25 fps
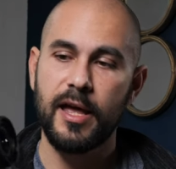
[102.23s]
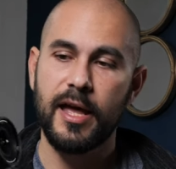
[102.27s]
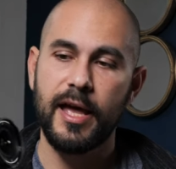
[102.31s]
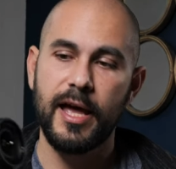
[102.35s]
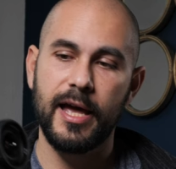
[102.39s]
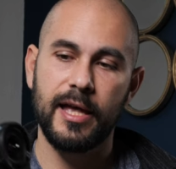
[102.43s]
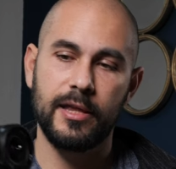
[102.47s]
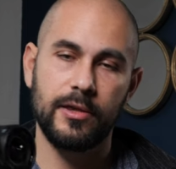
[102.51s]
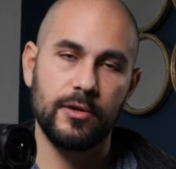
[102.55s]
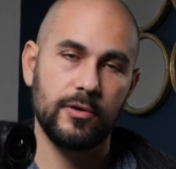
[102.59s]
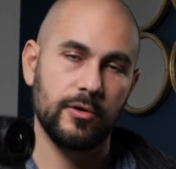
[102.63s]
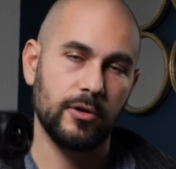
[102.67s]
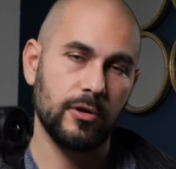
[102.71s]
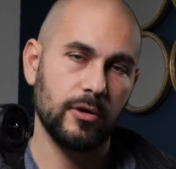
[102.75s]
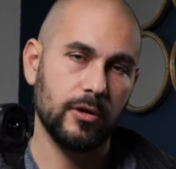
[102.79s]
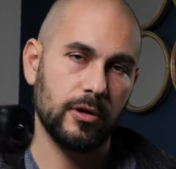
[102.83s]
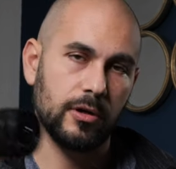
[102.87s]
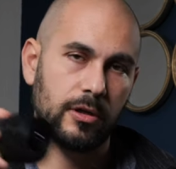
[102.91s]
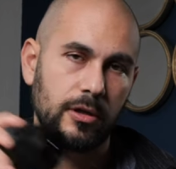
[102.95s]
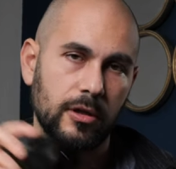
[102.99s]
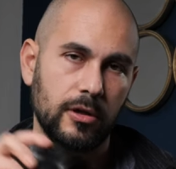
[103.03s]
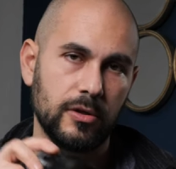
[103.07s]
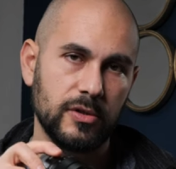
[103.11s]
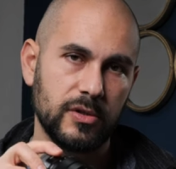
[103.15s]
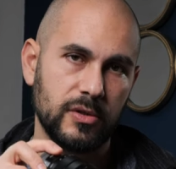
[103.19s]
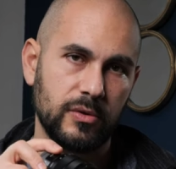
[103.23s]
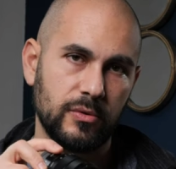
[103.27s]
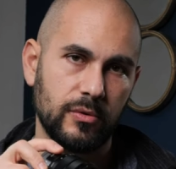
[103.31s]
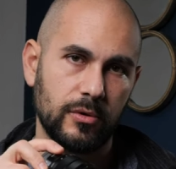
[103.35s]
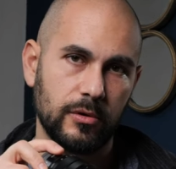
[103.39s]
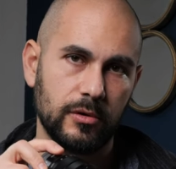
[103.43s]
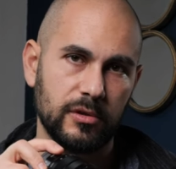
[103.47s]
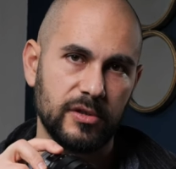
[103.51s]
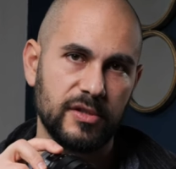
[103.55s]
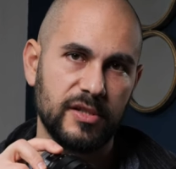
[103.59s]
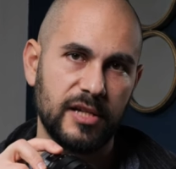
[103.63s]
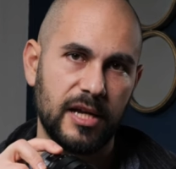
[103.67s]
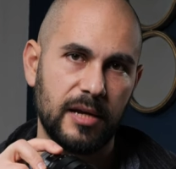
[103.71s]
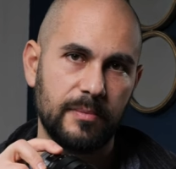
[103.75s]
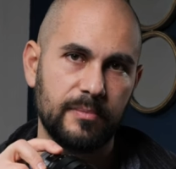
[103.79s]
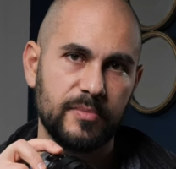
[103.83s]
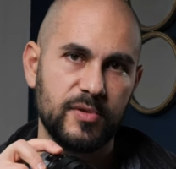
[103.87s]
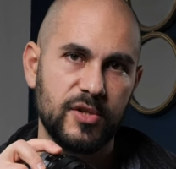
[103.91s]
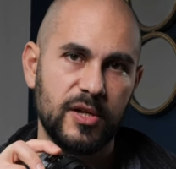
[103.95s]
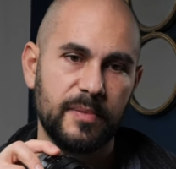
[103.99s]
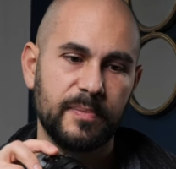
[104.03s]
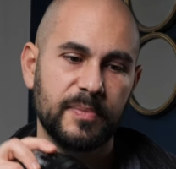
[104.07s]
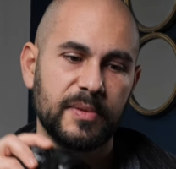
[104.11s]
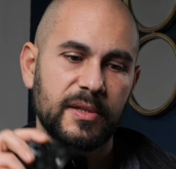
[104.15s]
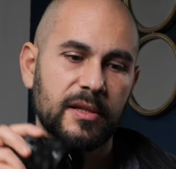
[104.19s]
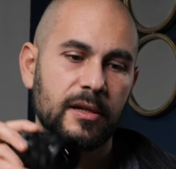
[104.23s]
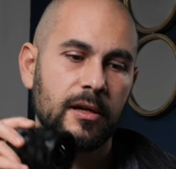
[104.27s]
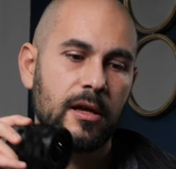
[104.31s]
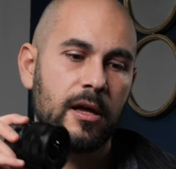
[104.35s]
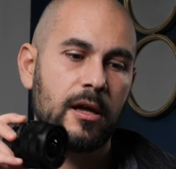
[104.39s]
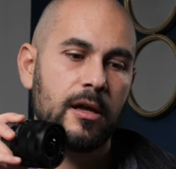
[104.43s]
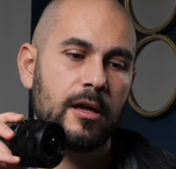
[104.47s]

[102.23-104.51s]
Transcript: and you go close to your subject,